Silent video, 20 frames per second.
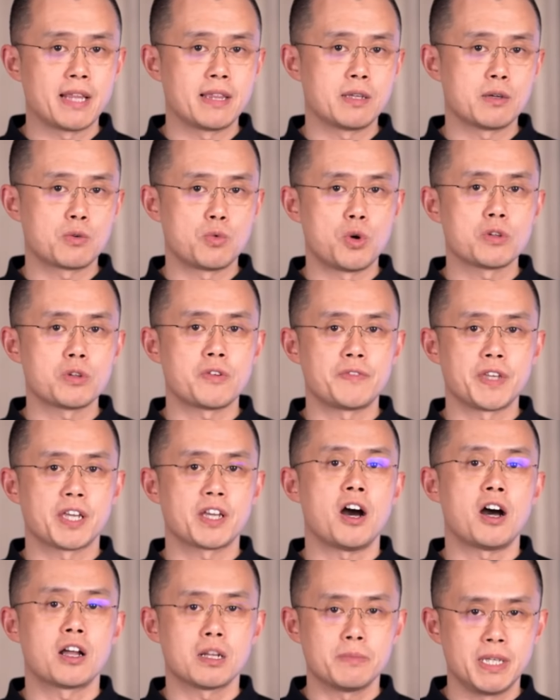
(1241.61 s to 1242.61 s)
and the growth of the
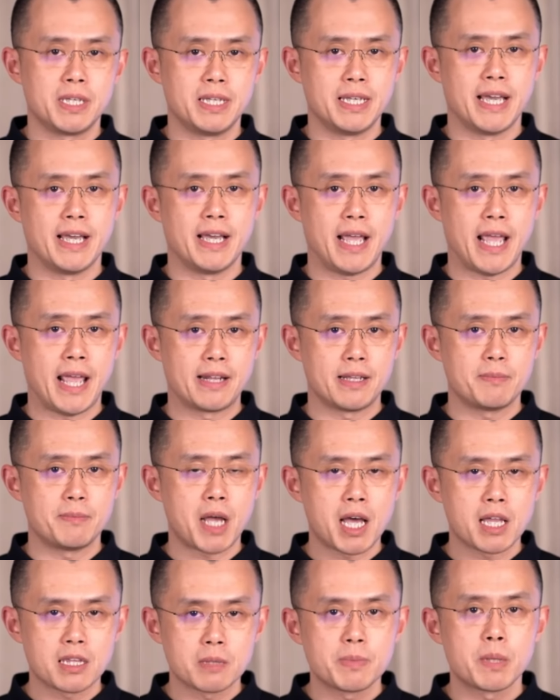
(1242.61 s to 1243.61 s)
economy uh, and
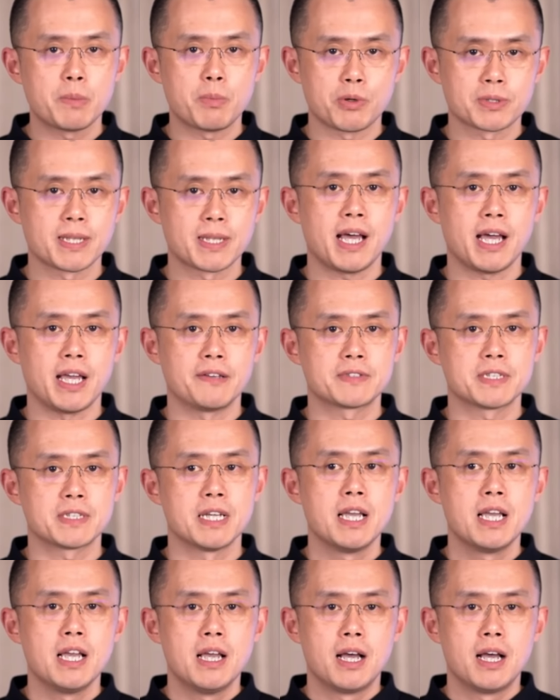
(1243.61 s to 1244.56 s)
other people's lives.